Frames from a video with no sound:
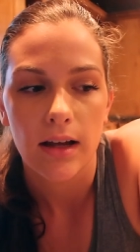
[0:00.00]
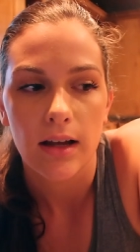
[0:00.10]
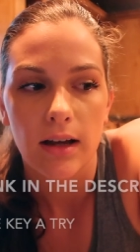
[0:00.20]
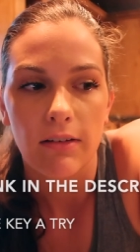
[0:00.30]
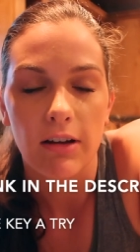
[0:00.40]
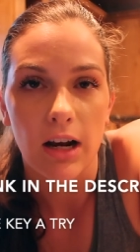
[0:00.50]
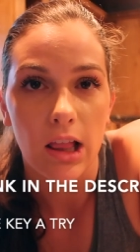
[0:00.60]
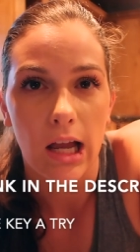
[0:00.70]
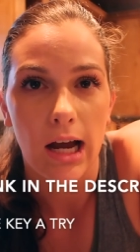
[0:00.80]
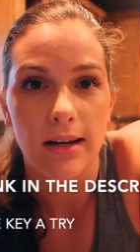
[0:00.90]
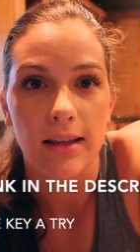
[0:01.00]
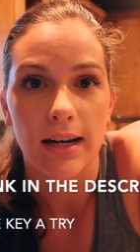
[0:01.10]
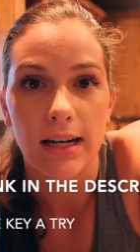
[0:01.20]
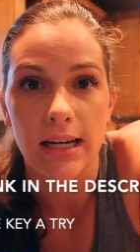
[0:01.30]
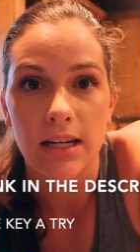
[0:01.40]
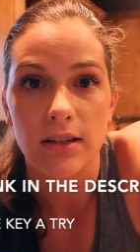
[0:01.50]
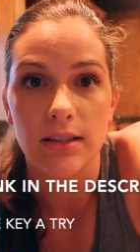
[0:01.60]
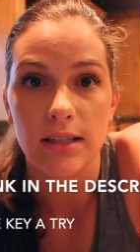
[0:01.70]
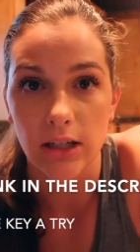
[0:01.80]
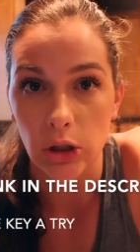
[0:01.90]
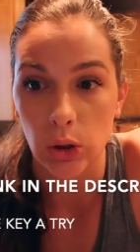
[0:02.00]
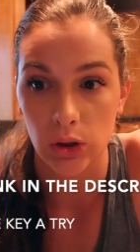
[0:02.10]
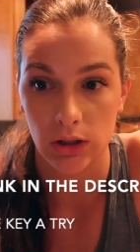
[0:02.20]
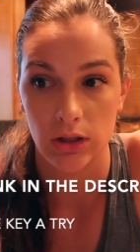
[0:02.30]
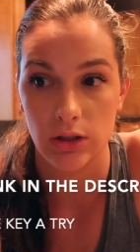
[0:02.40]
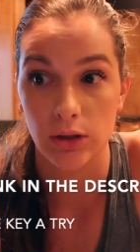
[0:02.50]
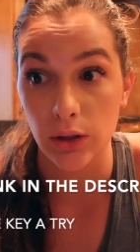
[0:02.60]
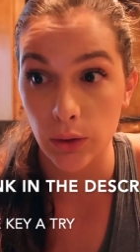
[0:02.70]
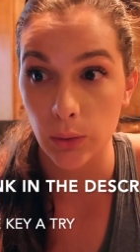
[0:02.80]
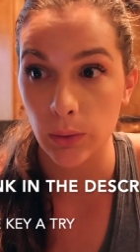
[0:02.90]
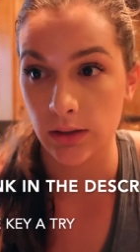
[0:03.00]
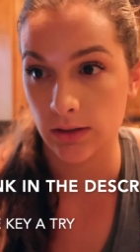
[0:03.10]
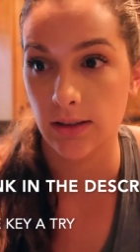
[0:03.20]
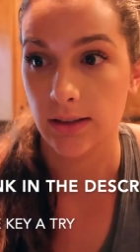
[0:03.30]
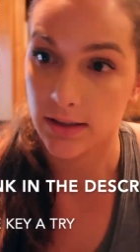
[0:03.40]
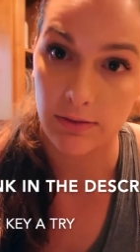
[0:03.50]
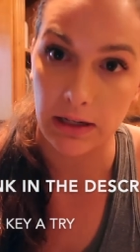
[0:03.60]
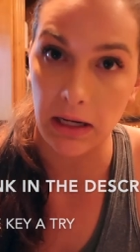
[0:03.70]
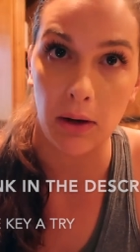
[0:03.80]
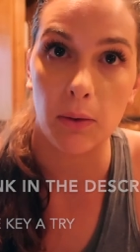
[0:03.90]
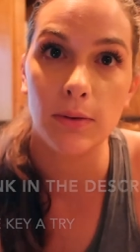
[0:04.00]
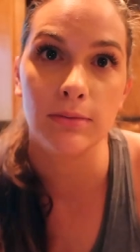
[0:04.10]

I've got a lot that I need to still do in this video.